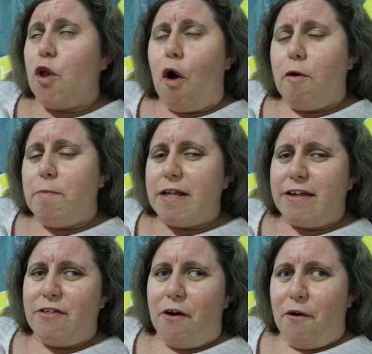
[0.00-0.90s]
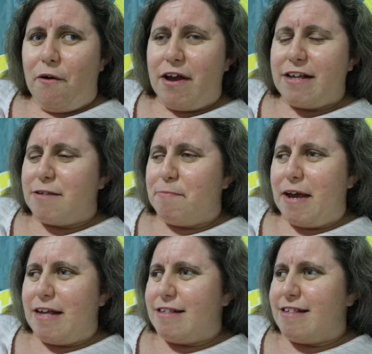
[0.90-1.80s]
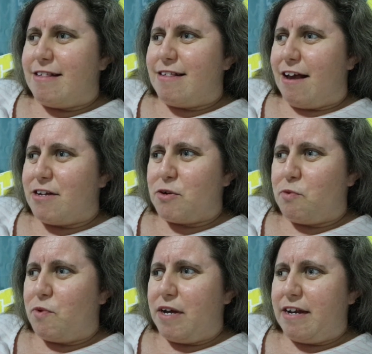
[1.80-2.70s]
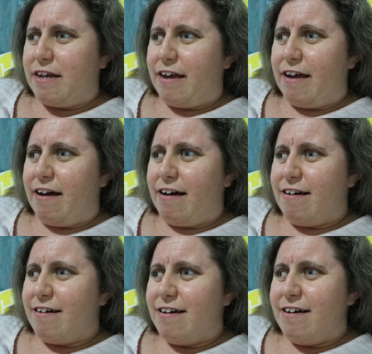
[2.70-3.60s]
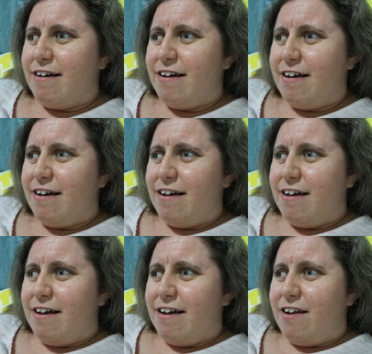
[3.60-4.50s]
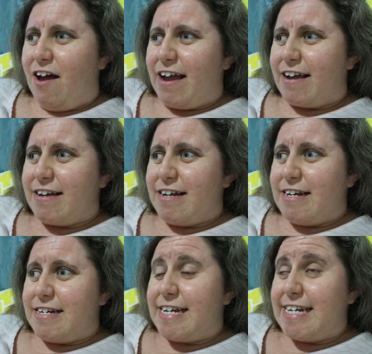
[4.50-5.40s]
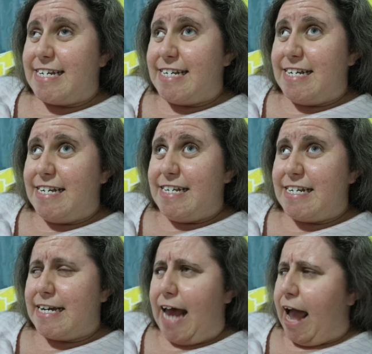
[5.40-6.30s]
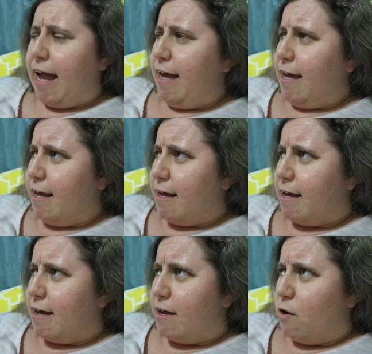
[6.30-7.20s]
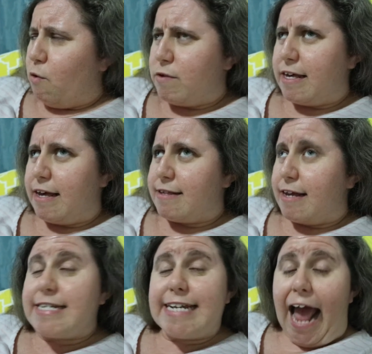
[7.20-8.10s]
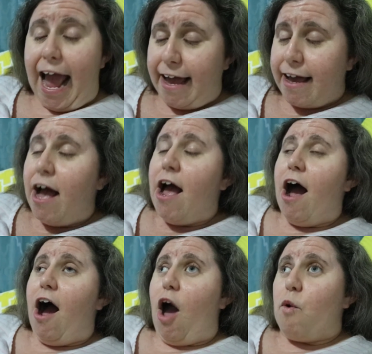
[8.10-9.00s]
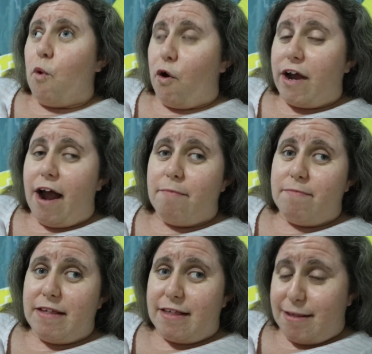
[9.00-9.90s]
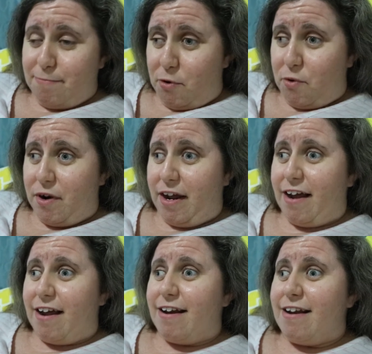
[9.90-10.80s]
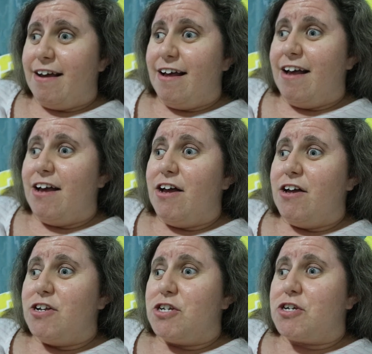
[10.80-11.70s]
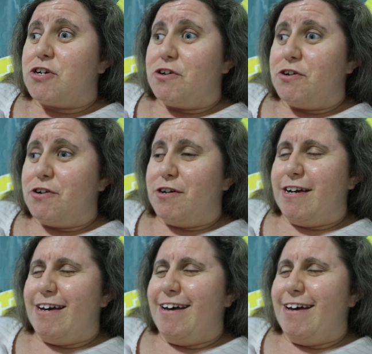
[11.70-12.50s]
globally though, it's been such a weird year. Like today, or was it yesterday? Today, I woke up this morning to